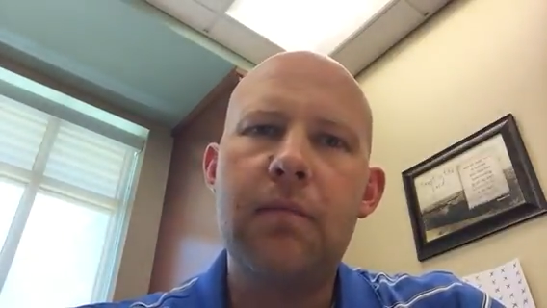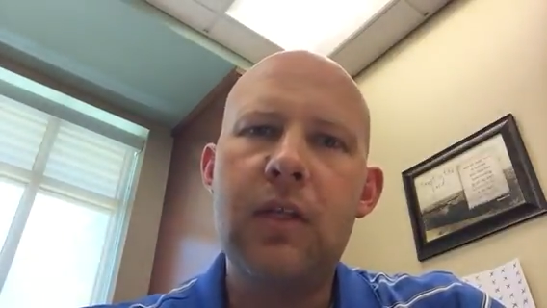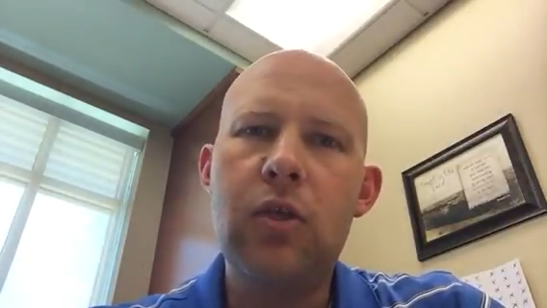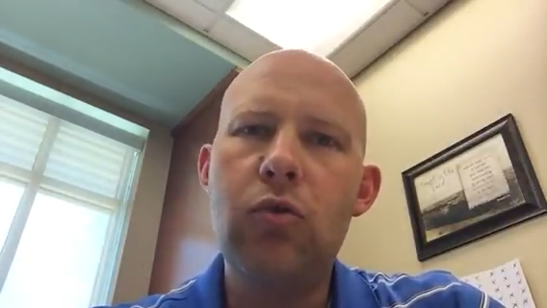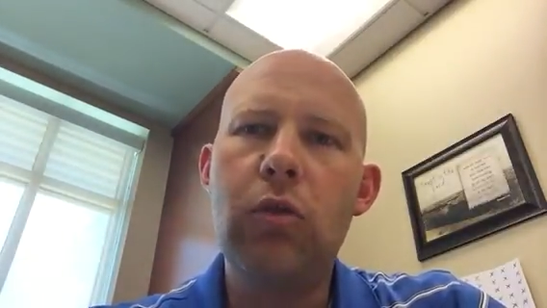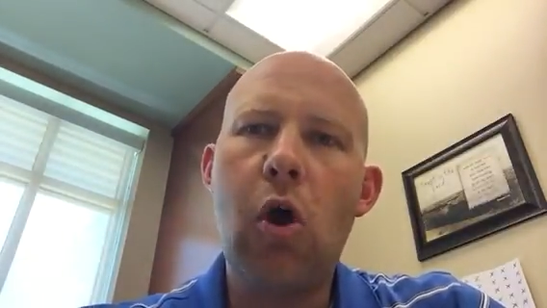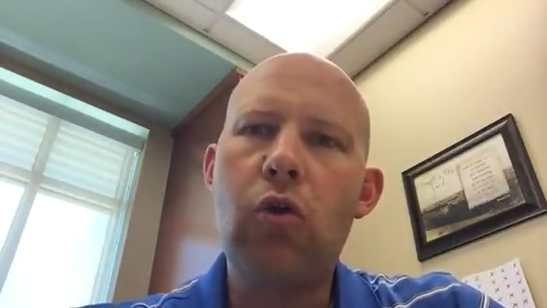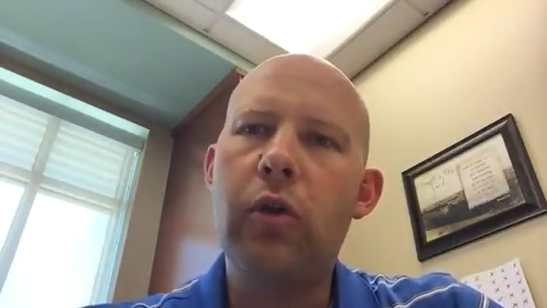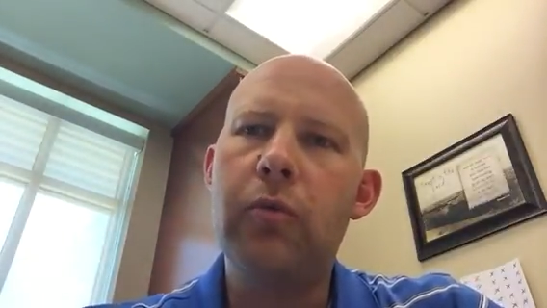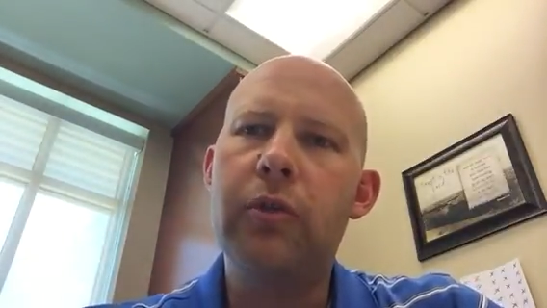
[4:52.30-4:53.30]
You
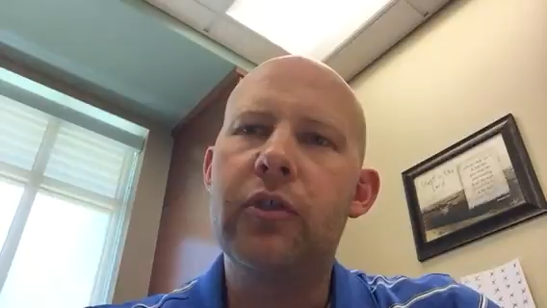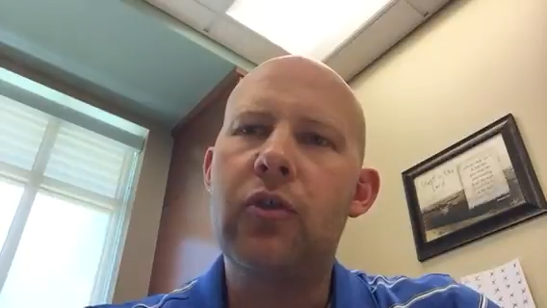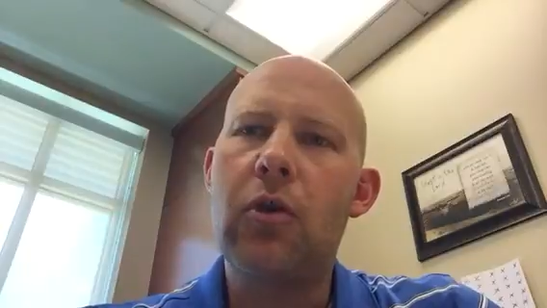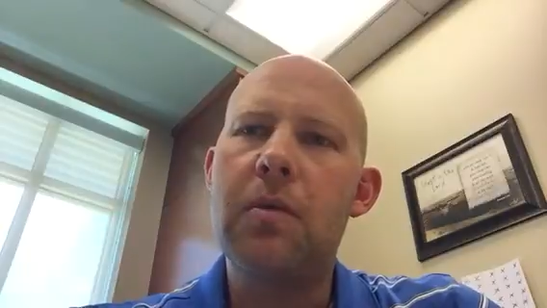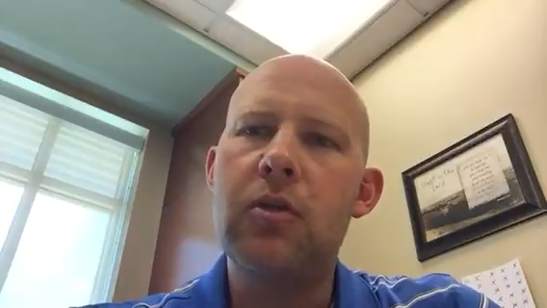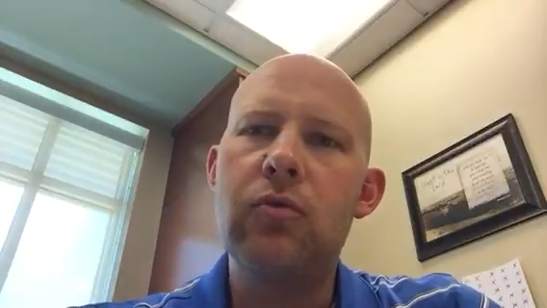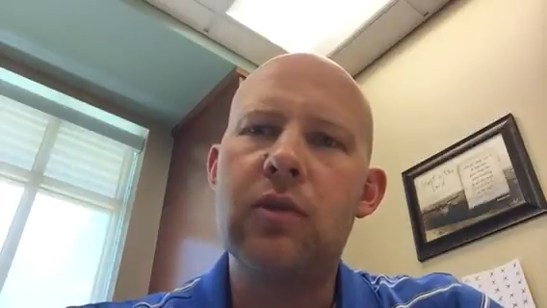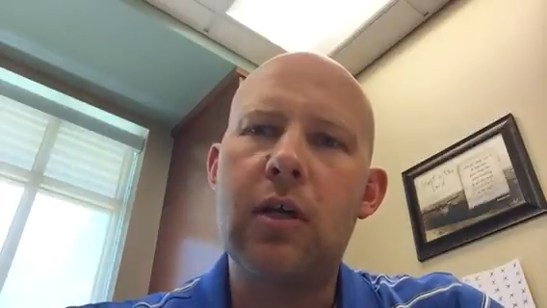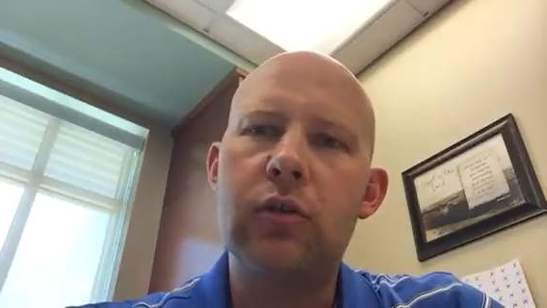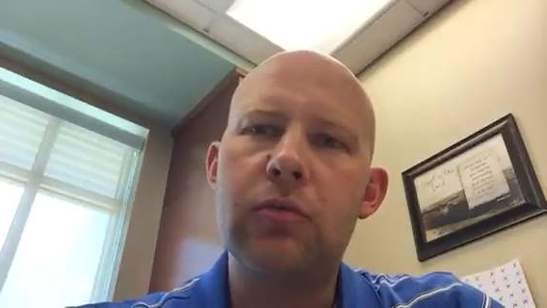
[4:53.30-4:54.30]
locally will determine
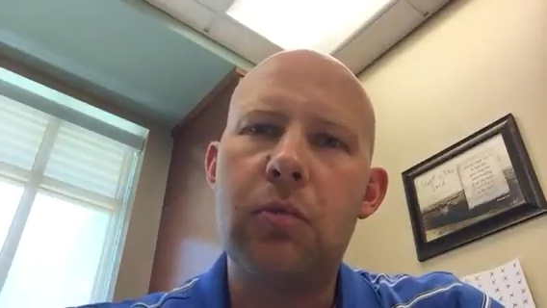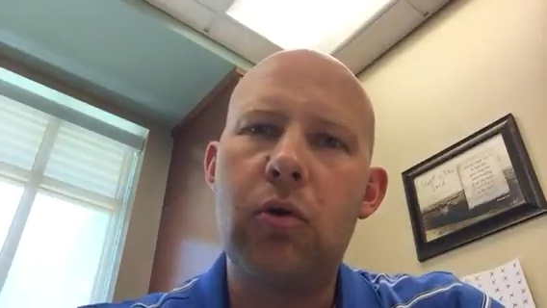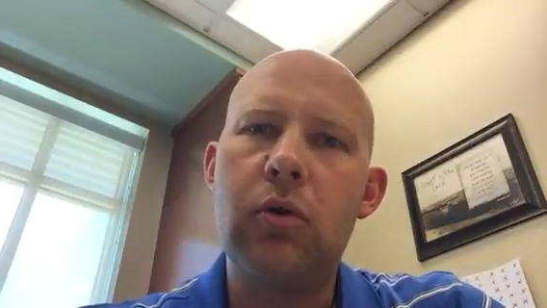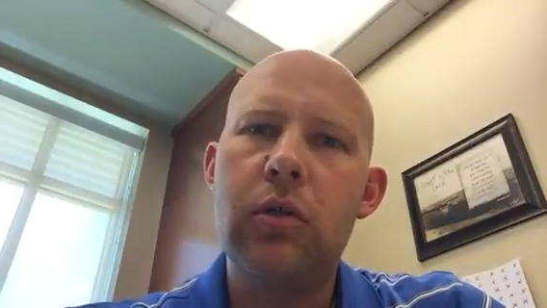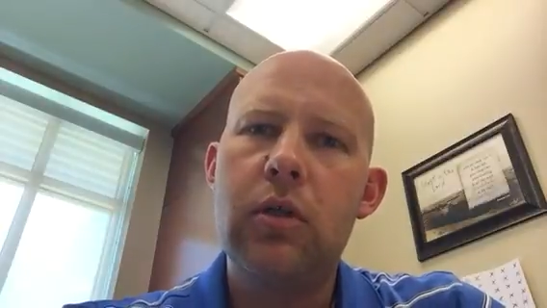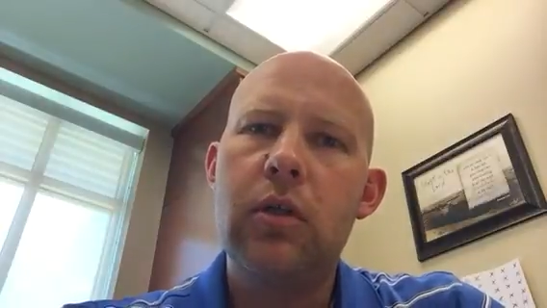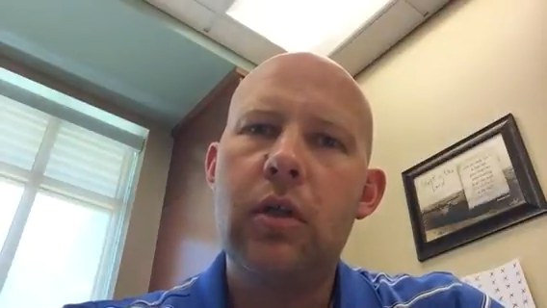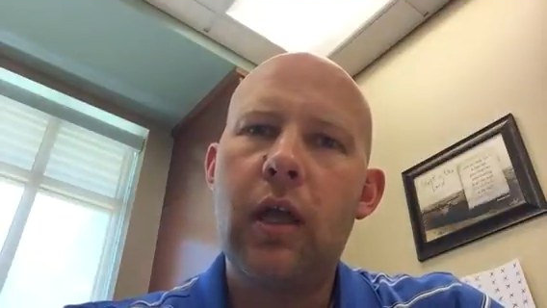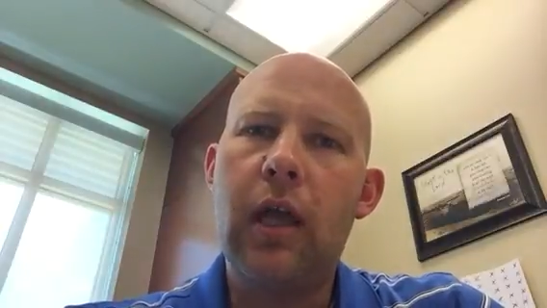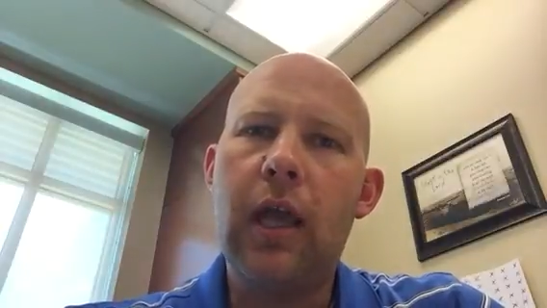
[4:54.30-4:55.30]
who's eligible
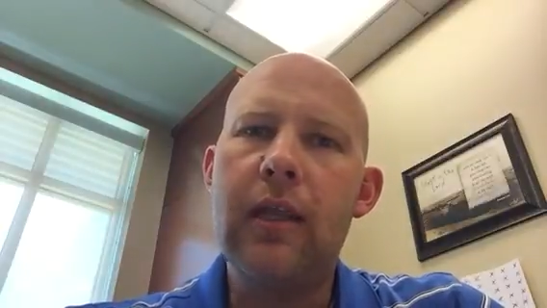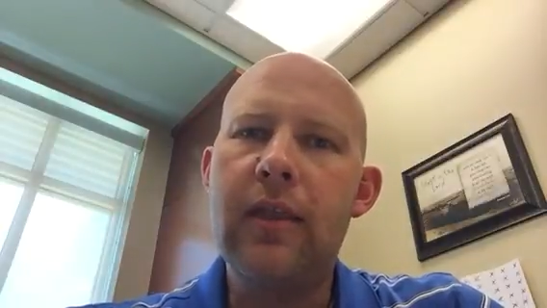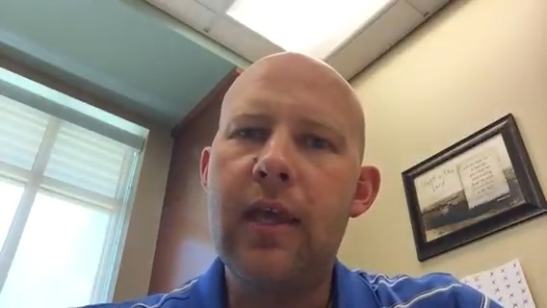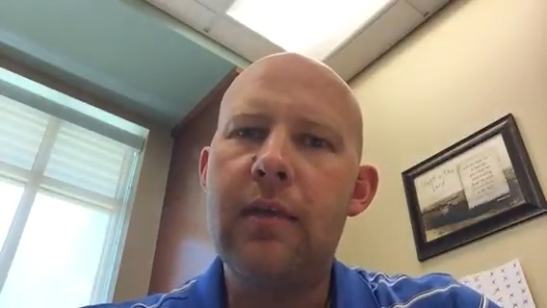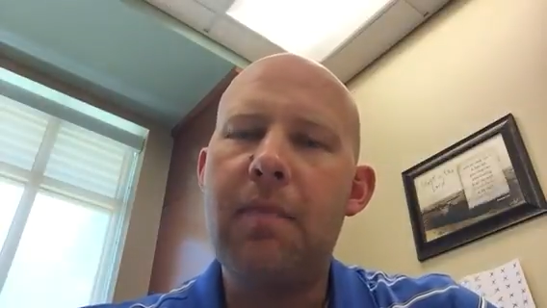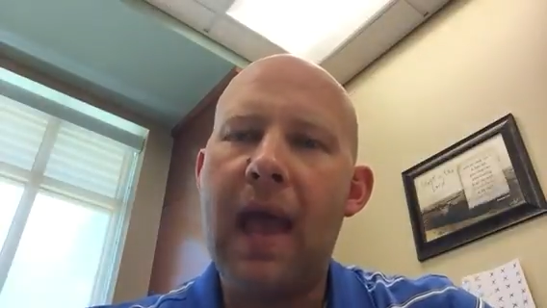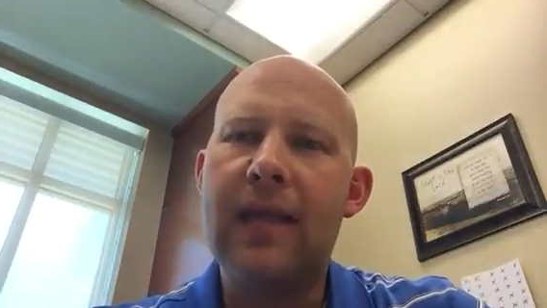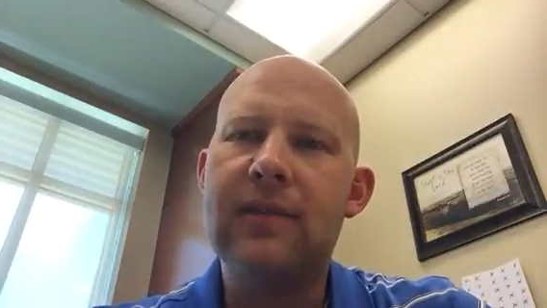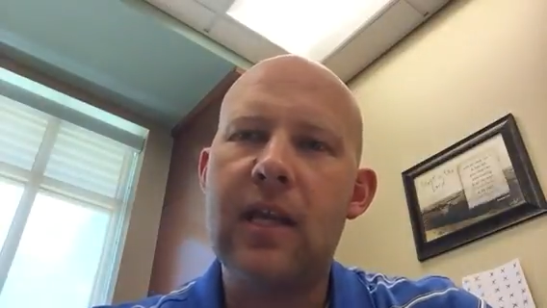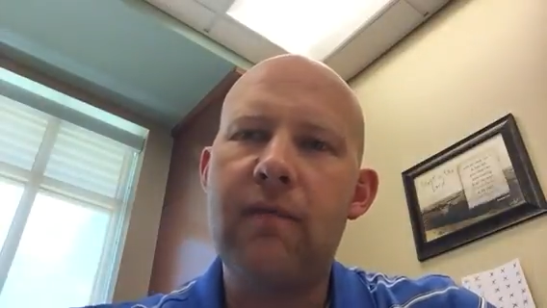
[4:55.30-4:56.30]
and then
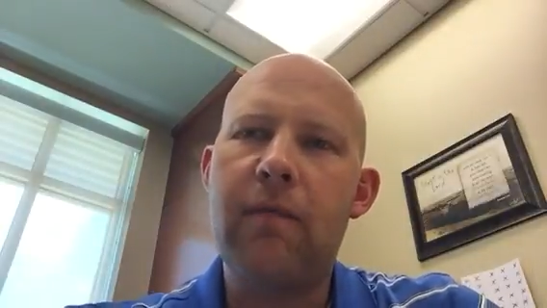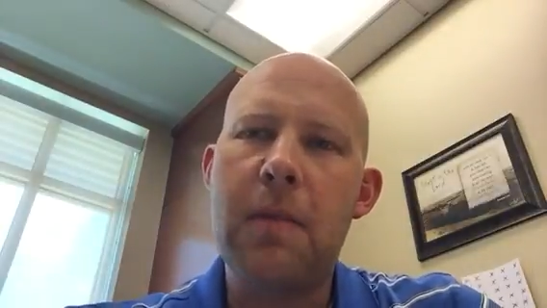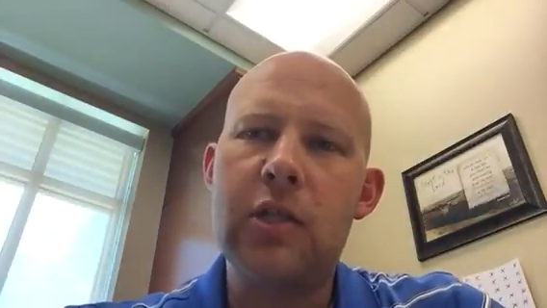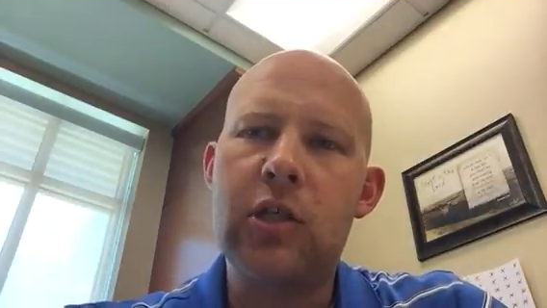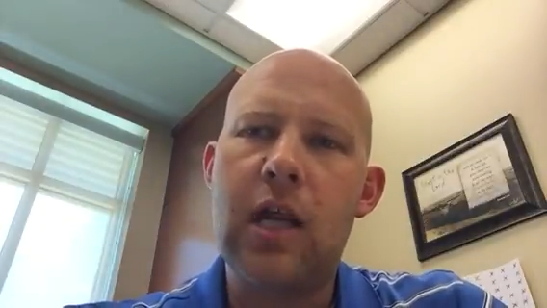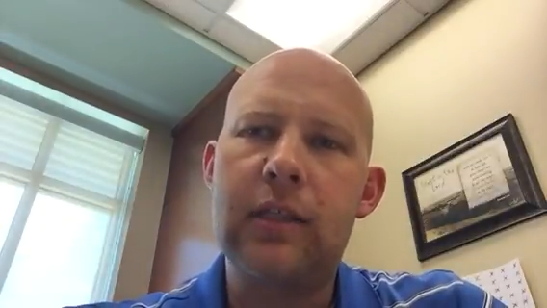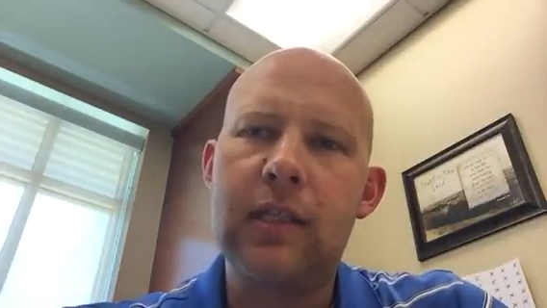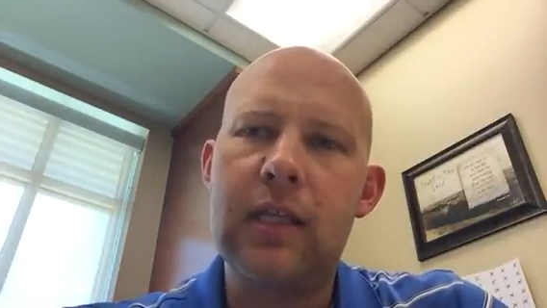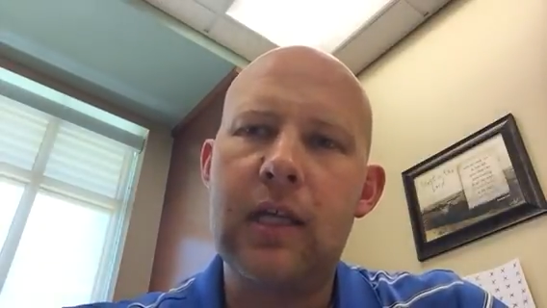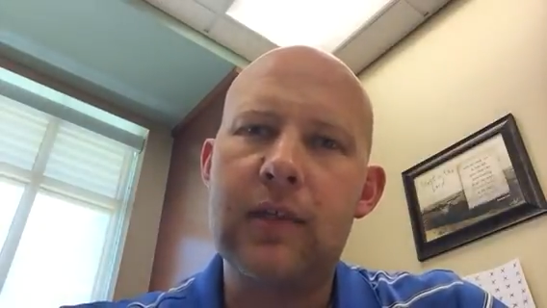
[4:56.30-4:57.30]
pass that information on
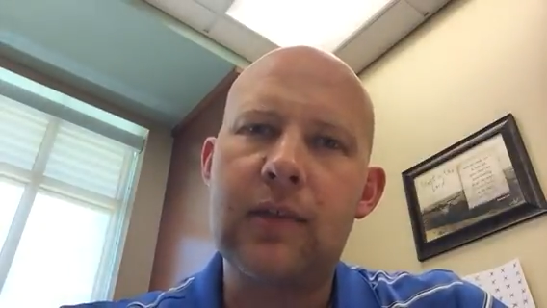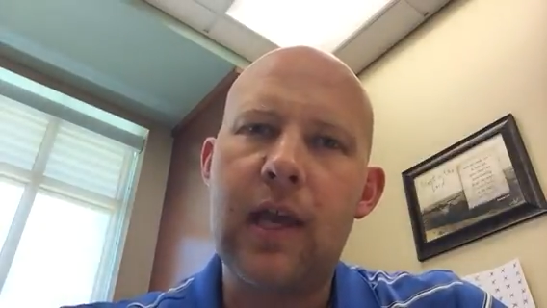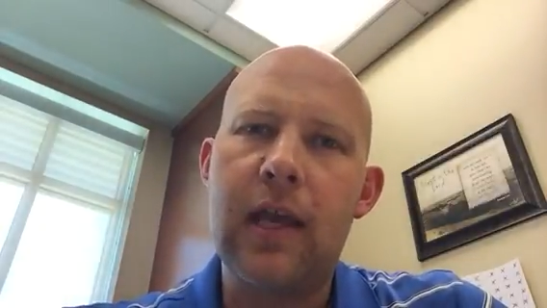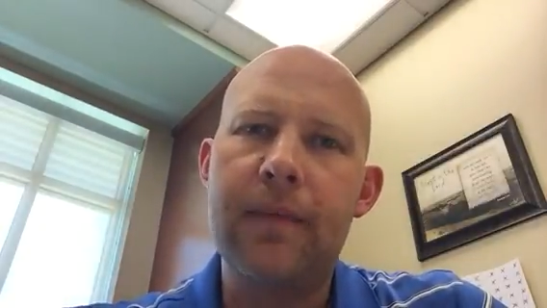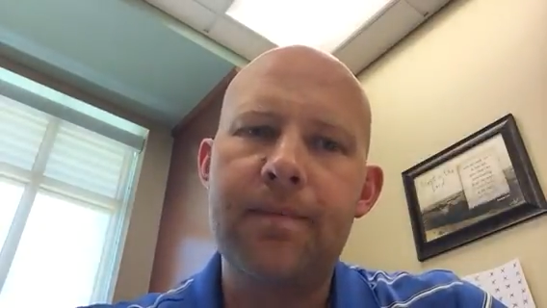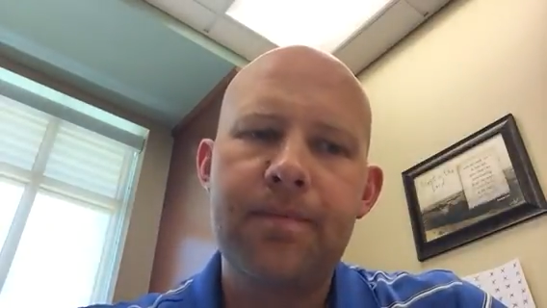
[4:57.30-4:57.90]
to the NSAA.